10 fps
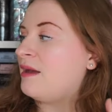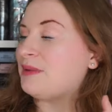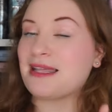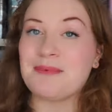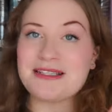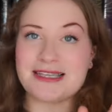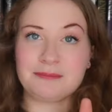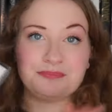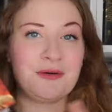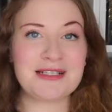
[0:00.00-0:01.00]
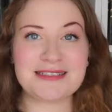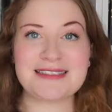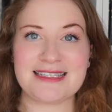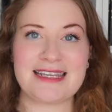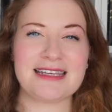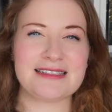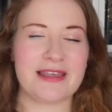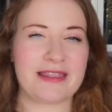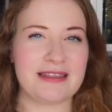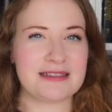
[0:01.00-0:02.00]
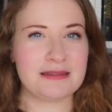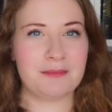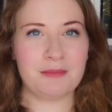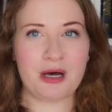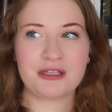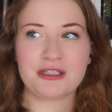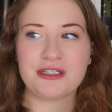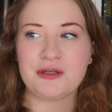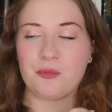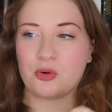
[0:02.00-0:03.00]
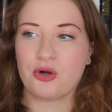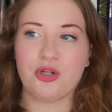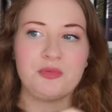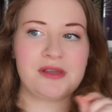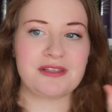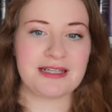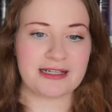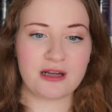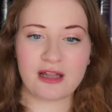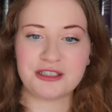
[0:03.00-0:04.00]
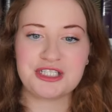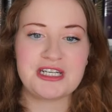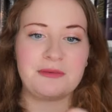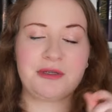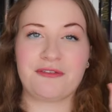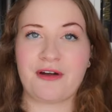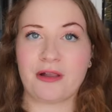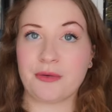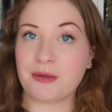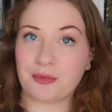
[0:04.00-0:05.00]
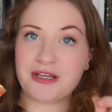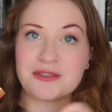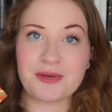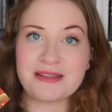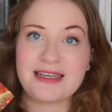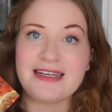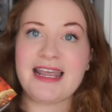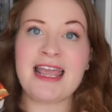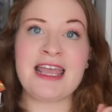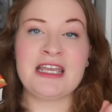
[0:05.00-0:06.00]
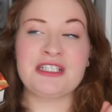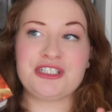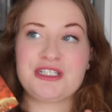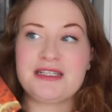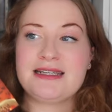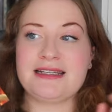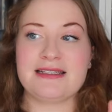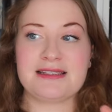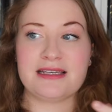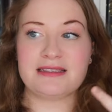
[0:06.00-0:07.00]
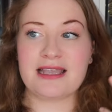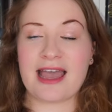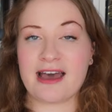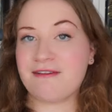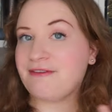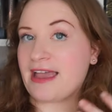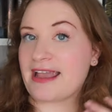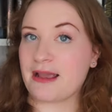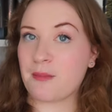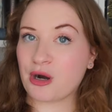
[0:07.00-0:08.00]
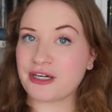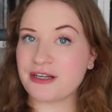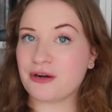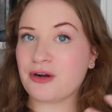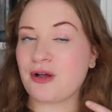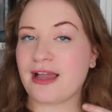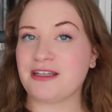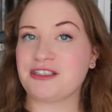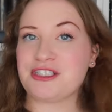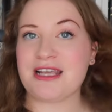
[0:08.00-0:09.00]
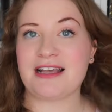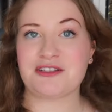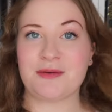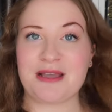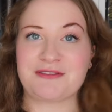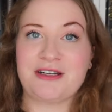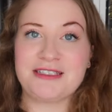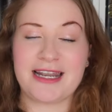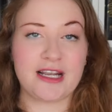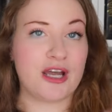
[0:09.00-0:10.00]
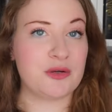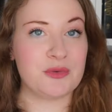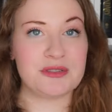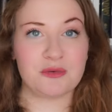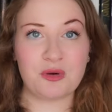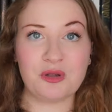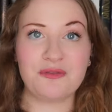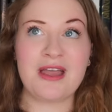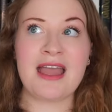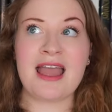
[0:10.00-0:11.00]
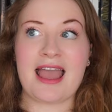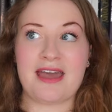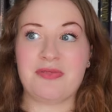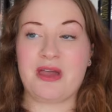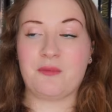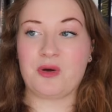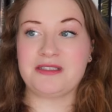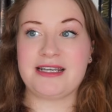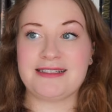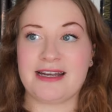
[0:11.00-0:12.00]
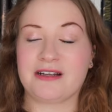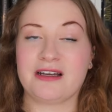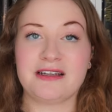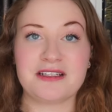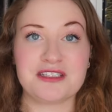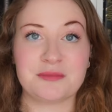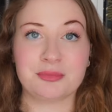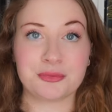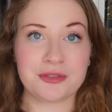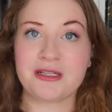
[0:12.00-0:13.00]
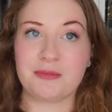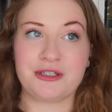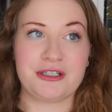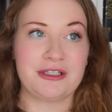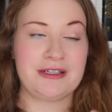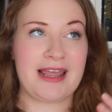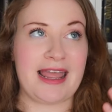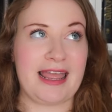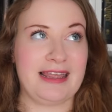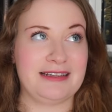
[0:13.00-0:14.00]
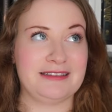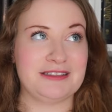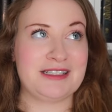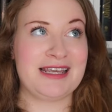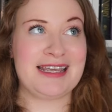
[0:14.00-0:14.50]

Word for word: But that being said, Crescent City is like this modern world with technology, and we are following Bryce Quinlan. She is this half Fae party girl, and she has her best friend Danica, who is a wolf, and then one day Danica is brutally murdered and